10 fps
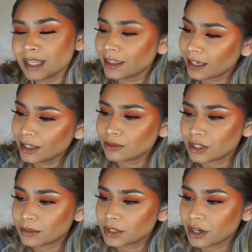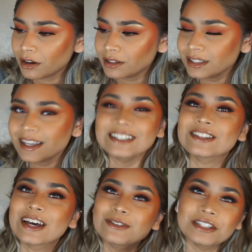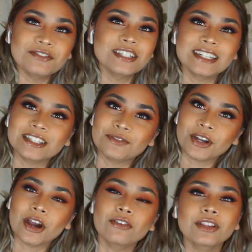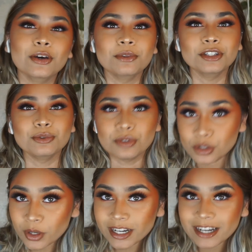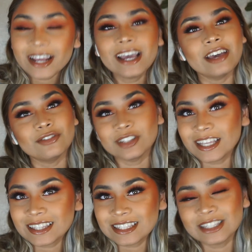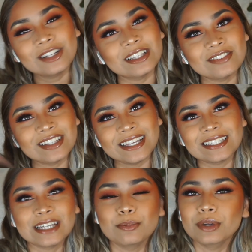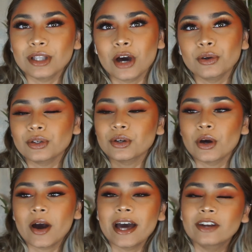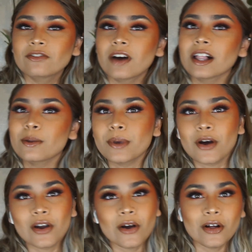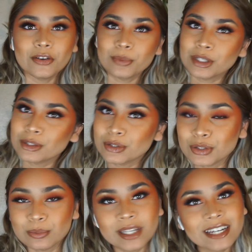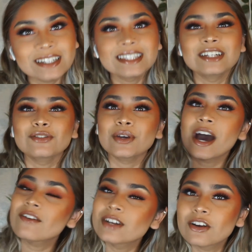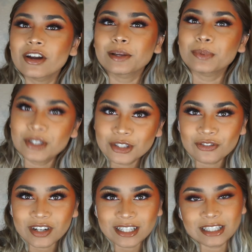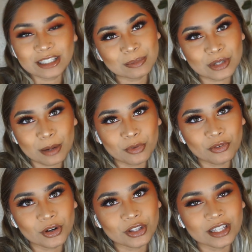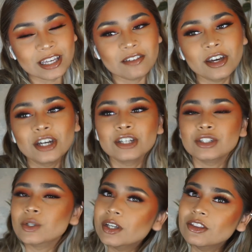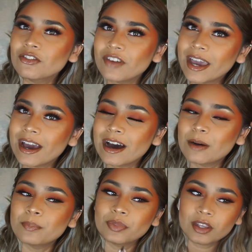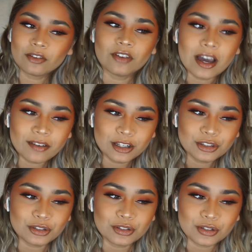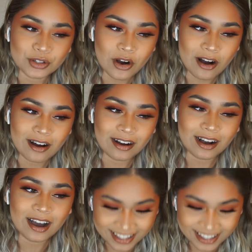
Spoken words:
Thank you, James Charles. So that was it for today's video. I really hope that you enjoyed it. If you like this look, leave a like down below. You can go ahead and follow me on all of my social medias, and if you haven't already, please don't forget to subscribe before you leave. Join the fam, 500 strong.